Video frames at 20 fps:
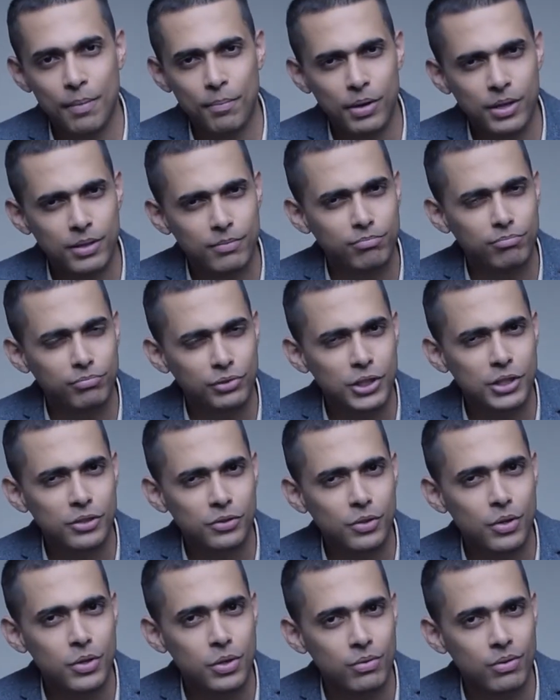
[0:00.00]
But
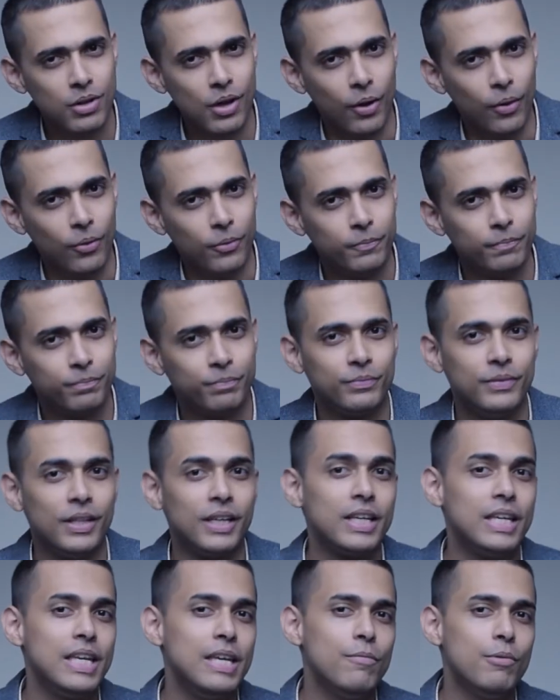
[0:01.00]
just so you know, the
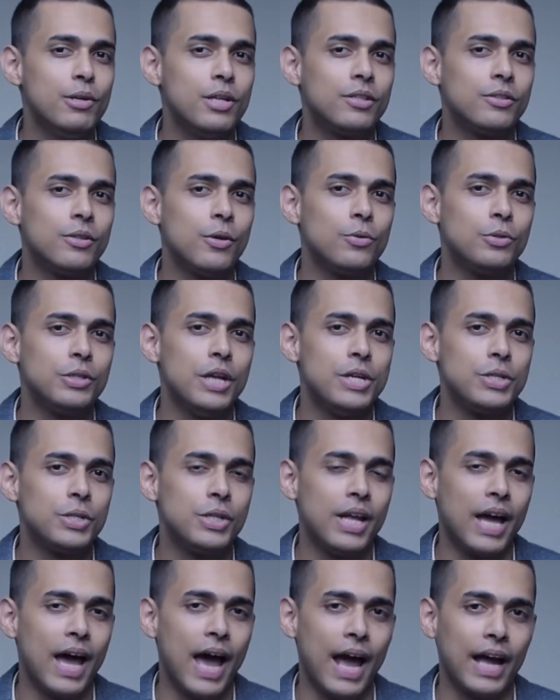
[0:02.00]
keyword
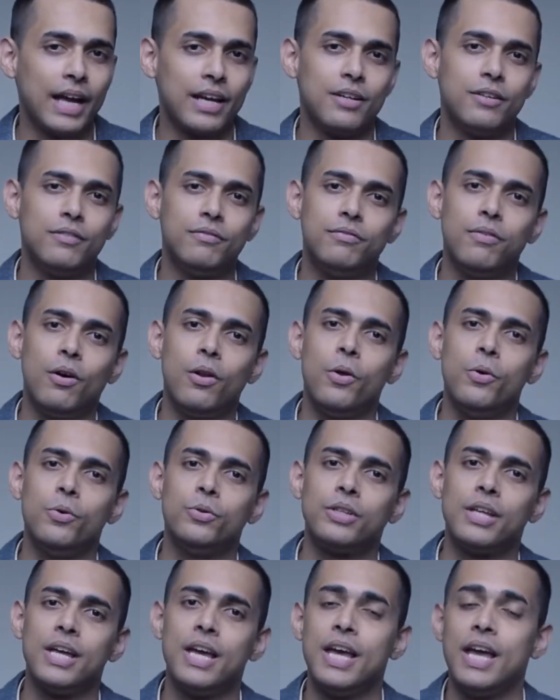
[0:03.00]
association hack
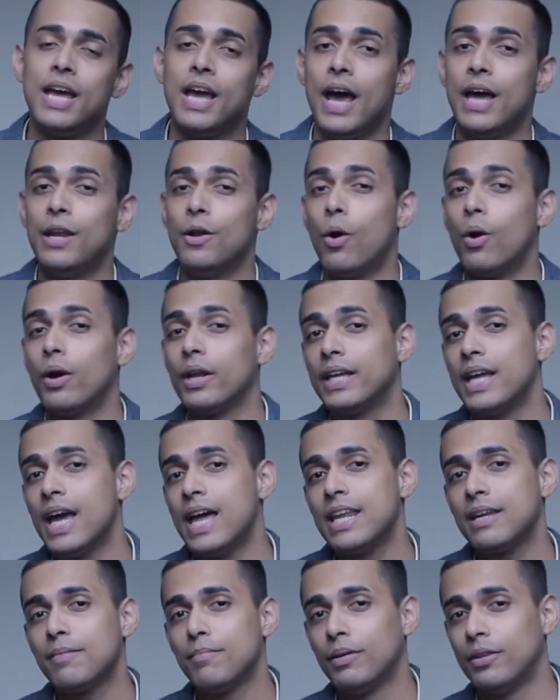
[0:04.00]
follows an
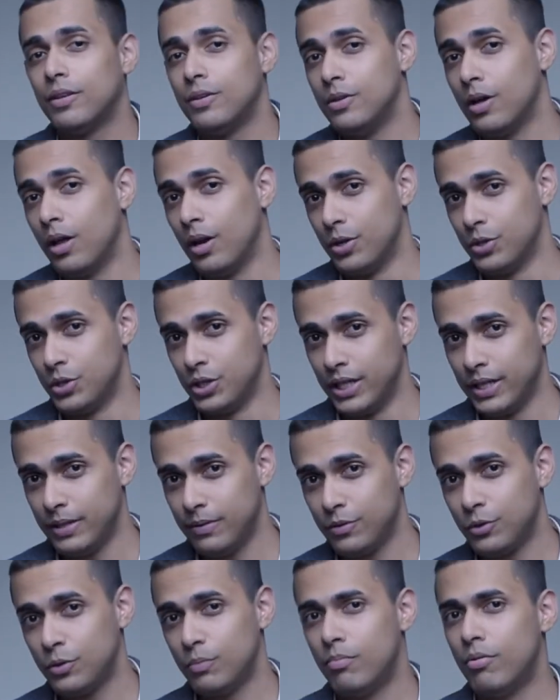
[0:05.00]
organic methodology
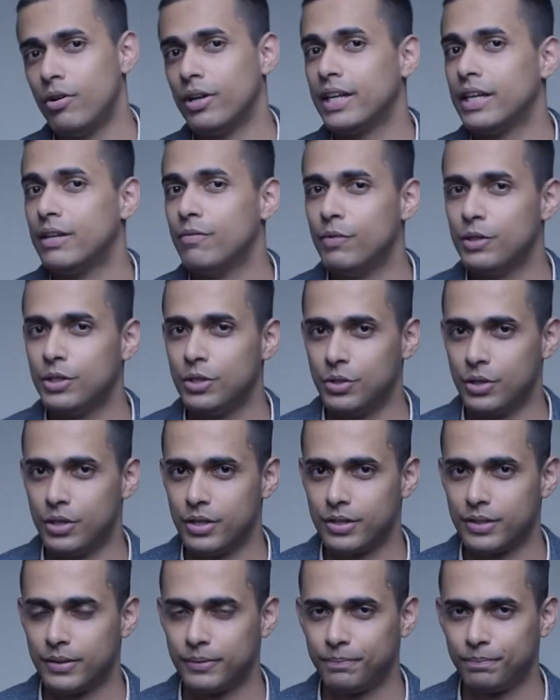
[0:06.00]
to bring in
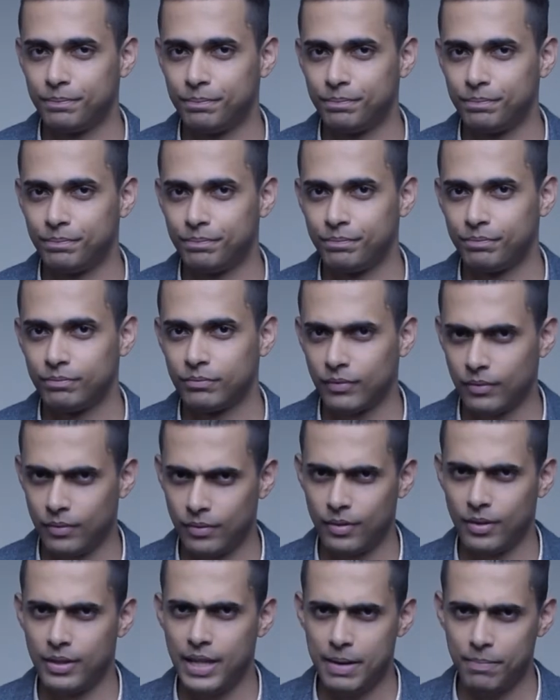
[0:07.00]
visitors.
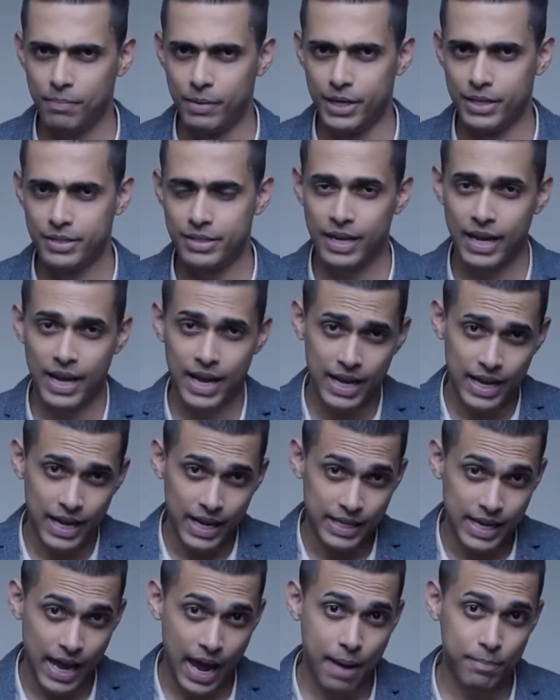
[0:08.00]
That means
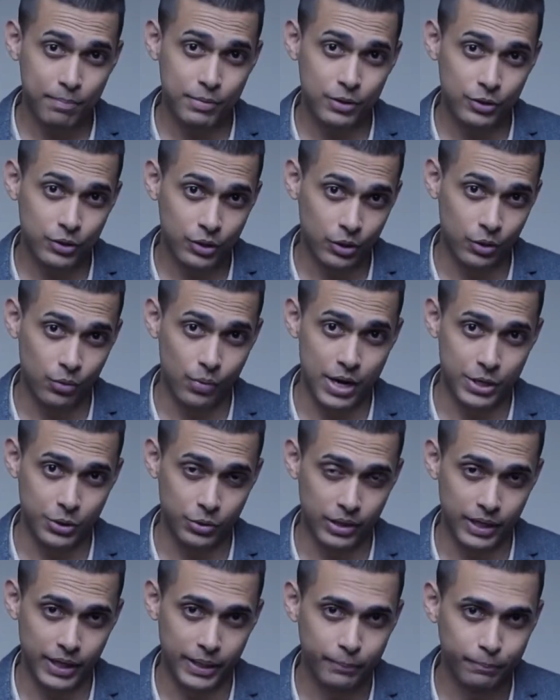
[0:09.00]
it happens
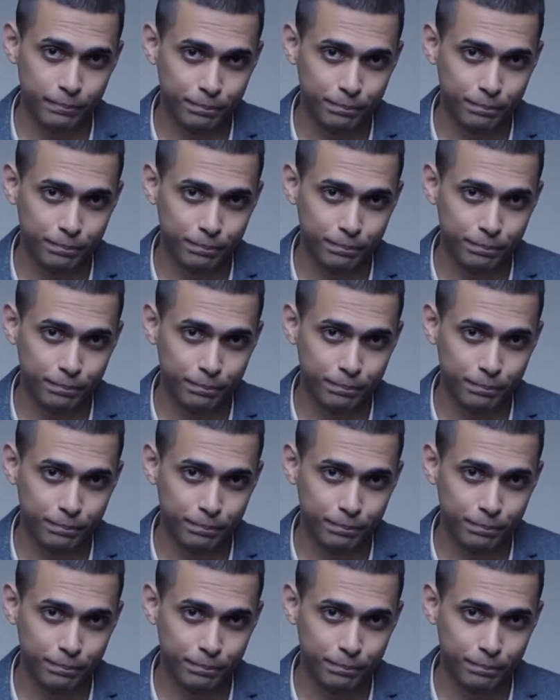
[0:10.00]
gradually.